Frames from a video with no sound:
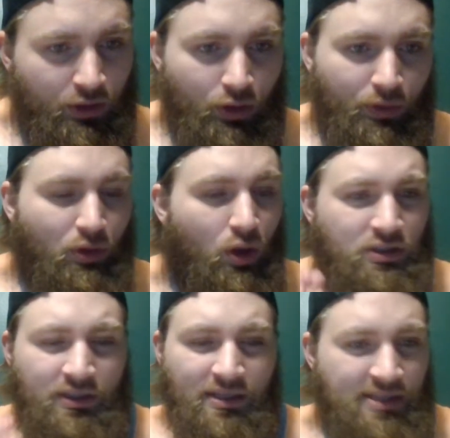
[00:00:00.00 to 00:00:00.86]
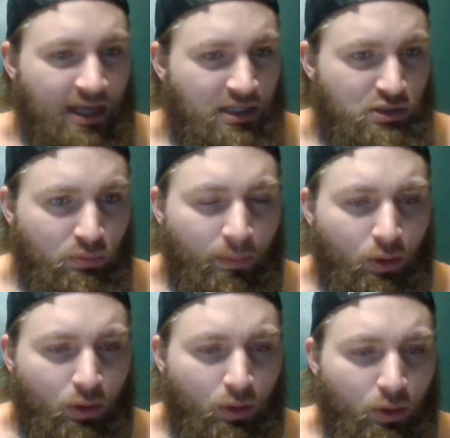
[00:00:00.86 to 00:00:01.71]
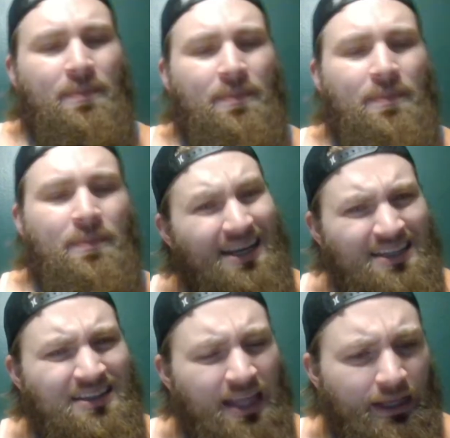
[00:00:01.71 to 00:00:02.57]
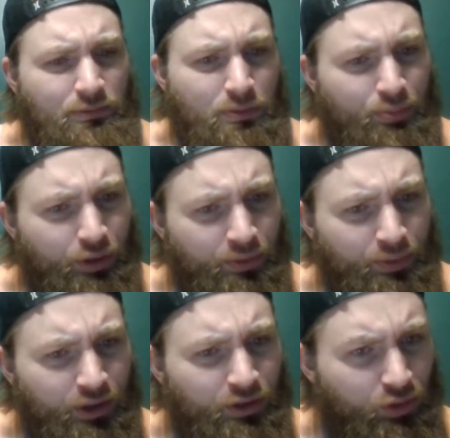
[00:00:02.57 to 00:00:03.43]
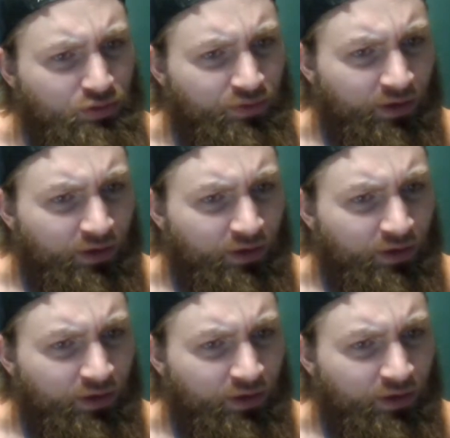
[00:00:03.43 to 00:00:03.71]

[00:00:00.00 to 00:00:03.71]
you know, he lost against Edson Barboza. I did think it was a pretty, pretty close